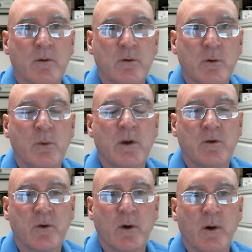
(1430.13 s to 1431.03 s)
two
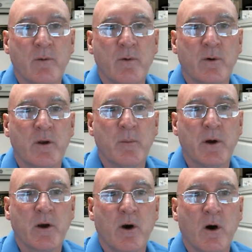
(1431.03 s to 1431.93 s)
weeks ago, I filled up
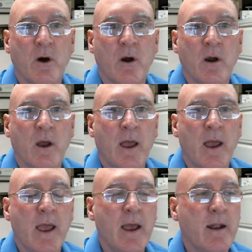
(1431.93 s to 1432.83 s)
my car
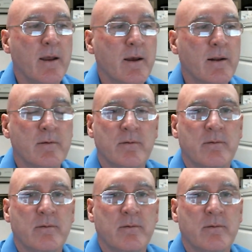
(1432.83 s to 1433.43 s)
and it,